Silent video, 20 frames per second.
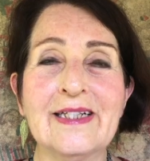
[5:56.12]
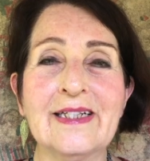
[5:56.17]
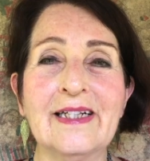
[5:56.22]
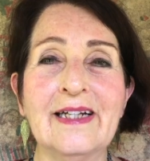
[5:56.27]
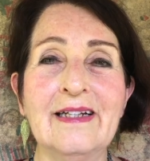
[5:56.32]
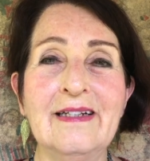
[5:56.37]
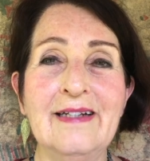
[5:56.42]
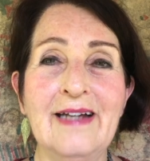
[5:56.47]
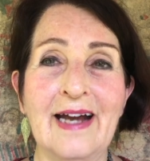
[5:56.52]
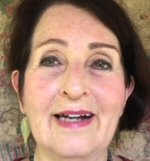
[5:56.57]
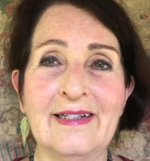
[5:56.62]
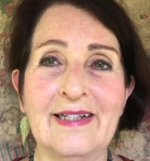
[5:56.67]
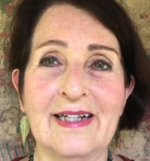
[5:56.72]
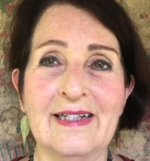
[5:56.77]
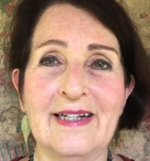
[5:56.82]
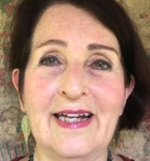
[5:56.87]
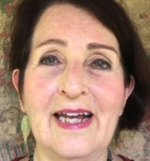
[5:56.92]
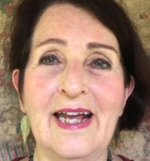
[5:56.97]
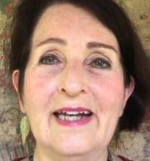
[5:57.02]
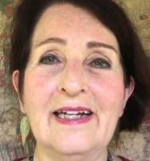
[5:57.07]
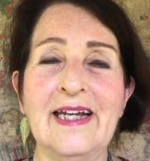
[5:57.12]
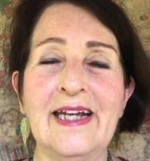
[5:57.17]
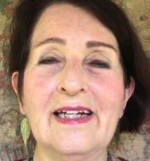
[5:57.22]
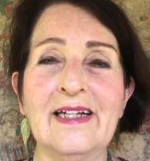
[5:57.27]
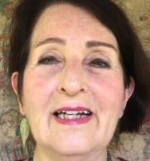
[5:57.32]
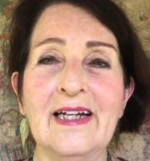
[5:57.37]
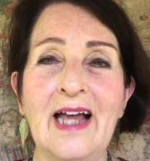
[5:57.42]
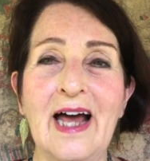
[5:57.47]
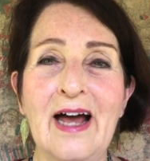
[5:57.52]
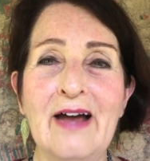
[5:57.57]
connected and
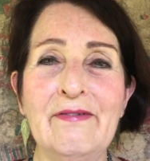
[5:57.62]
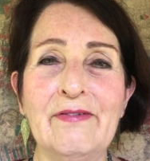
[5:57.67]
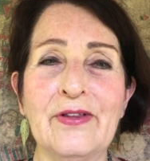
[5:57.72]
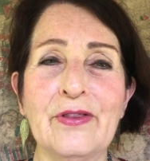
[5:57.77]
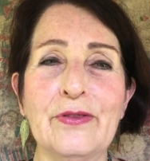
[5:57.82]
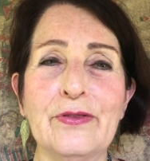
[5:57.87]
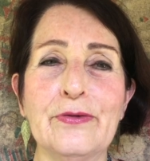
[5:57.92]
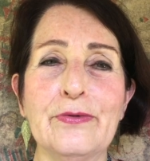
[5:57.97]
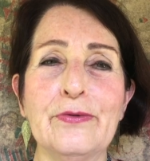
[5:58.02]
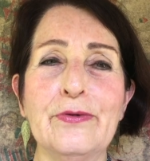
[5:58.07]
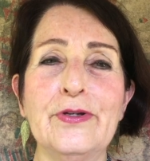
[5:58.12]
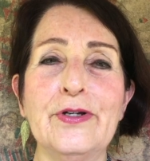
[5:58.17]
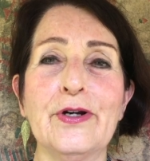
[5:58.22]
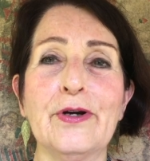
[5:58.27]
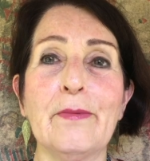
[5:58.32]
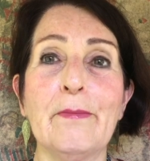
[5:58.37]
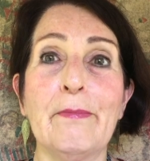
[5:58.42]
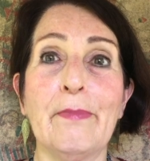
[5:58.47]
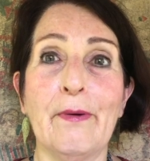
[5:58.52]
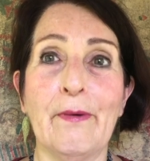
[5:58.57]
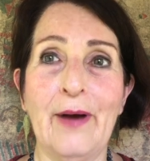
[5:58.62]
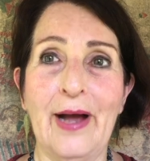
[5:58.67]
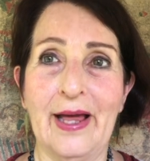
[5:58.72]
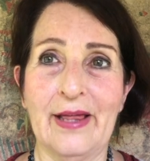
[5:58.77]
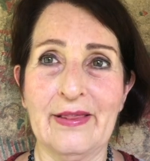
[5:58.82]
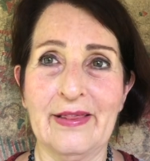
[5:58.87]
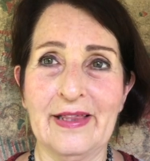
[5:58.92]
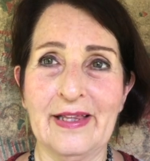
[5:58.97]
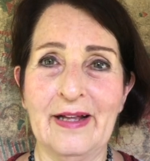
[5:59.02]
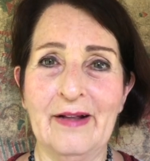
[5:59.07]
enlivened through your breath.
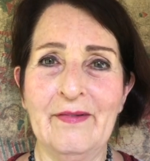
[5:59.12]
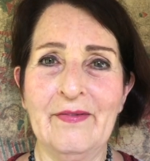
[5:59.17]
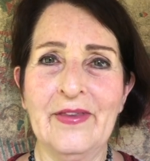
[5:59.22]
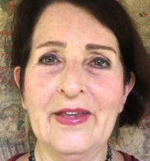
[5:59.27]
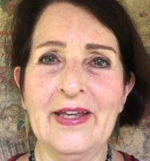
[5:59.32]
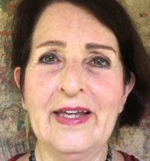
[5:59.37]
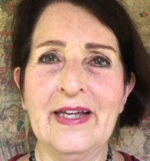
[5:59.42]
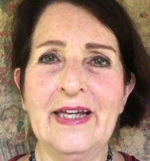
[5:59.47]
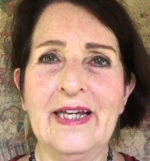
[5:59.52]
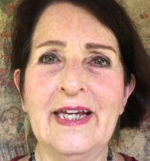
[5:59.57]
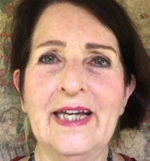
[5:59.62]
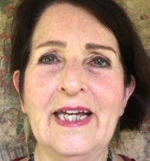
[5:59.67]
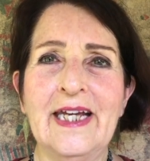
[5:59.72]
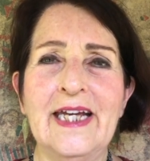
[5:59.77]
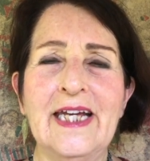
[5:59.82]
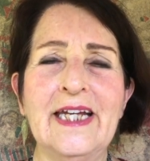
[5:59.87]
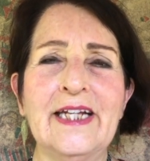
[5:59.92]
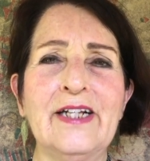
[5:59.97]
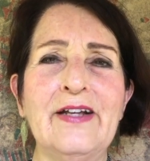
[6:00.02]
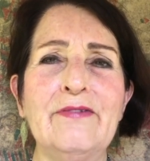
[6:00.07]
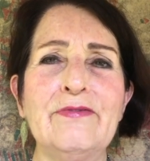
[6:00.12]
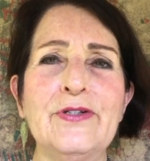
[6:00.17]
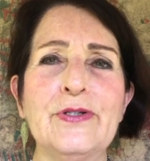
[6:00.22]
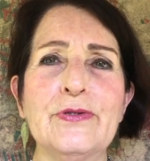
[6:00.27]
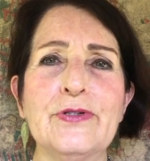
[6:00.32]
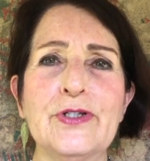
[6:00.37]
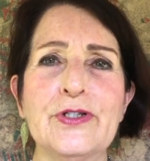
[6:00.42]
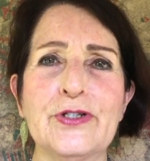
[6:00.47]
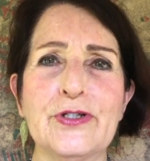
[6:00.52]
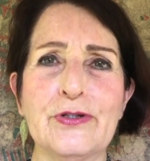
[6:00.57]
It gives you
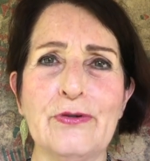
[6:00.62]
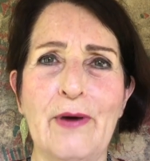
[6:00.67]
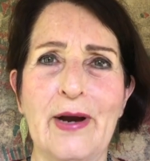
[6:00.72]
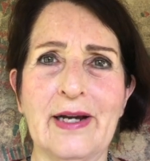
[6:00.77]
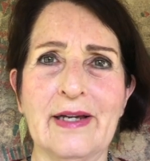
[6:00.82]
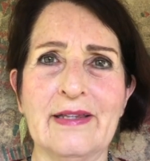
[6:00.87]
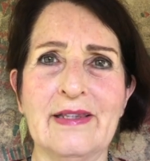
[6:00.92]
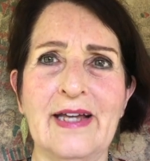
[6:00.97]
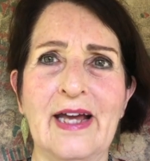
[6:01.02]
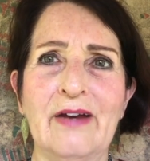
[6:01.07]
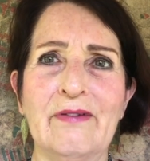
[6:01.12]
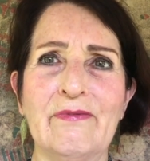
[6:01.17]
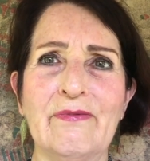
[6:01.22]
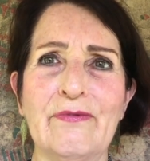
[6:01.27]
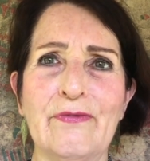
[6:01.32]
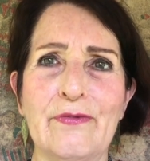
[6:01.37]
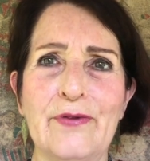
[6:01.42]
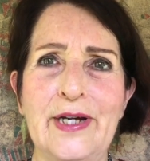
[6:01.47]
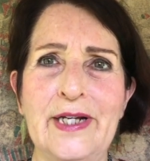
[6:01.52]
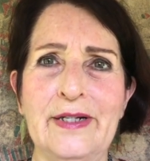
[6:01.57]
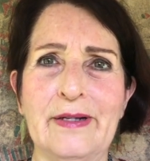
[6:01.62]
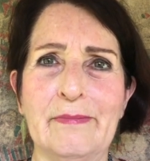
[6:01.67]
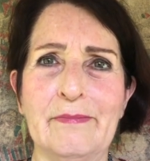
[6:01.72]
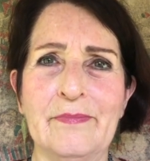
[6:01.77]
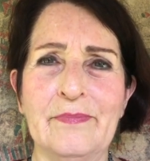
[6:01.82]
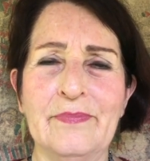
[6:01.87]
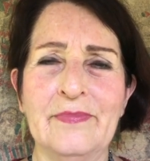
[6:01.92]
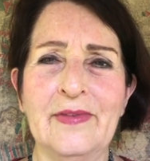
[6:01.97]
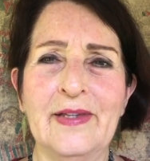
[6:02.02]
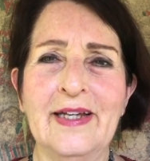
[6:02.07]
strength and freedom.
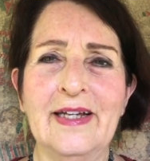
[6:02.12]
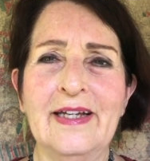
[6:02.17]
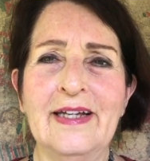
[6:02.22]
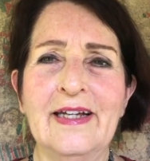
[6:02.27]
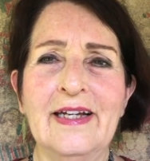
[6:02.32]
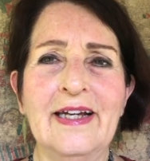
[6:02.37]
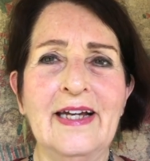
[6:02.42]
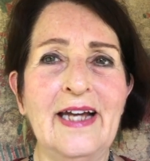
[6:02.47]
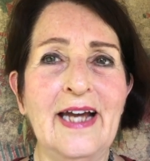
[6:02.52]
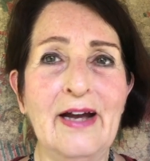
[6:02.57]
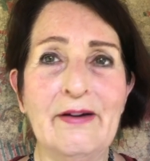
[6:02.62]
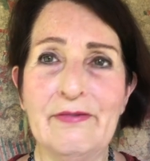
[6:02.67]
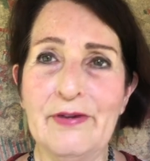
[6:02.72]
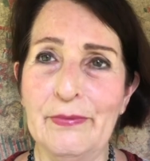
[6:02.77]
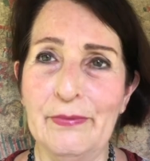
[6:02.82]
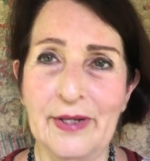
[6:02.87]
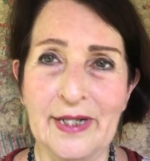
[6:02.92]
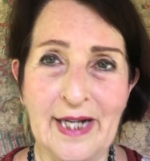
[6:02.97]
Everyone